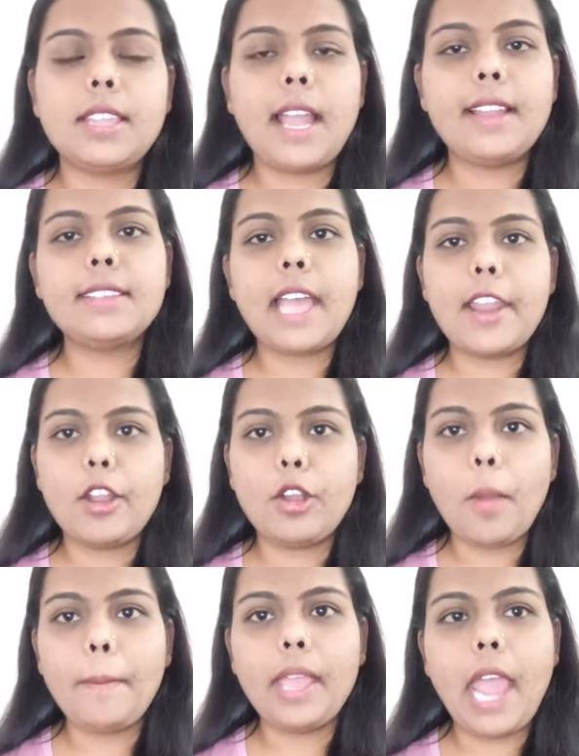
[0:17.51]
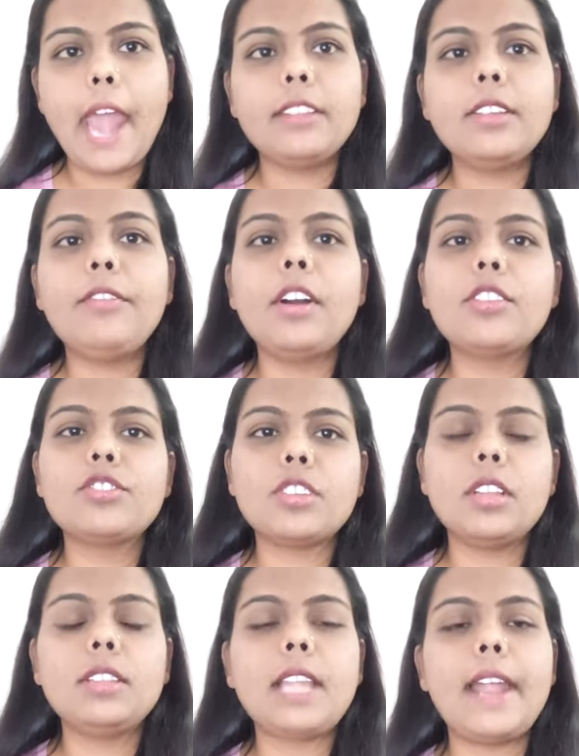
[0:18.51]
that is anatomy, and the
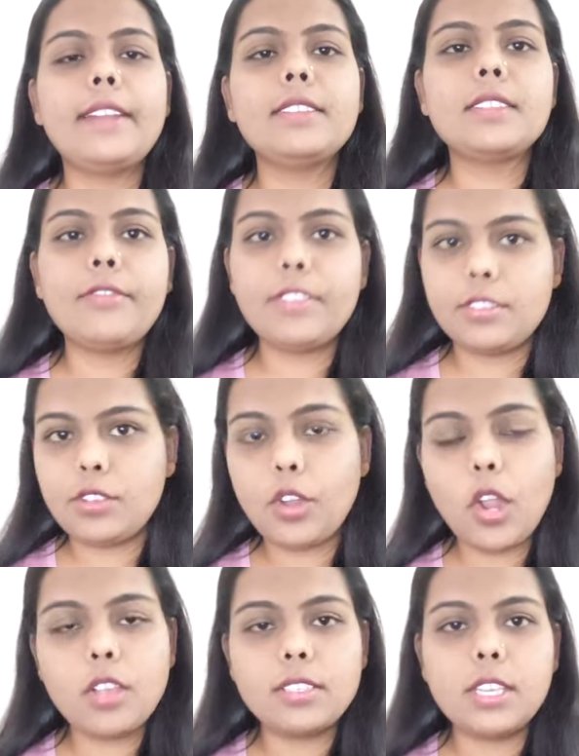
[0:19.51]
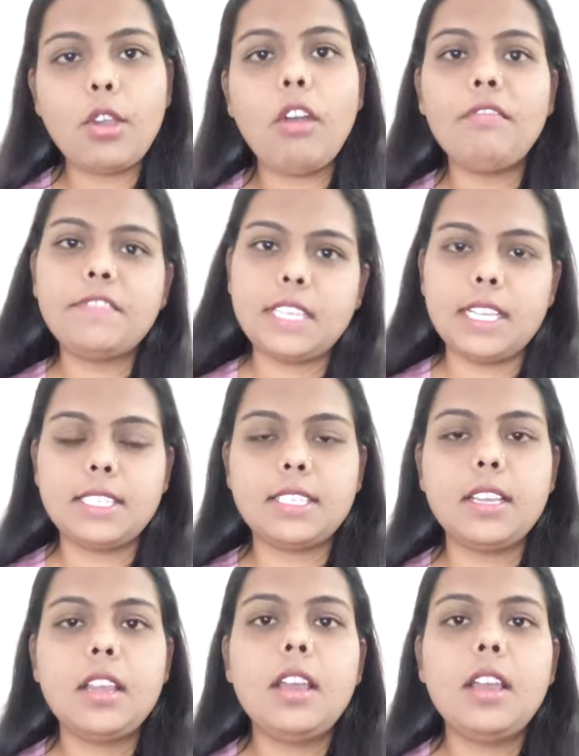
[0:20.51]
function, that is physiology of cells,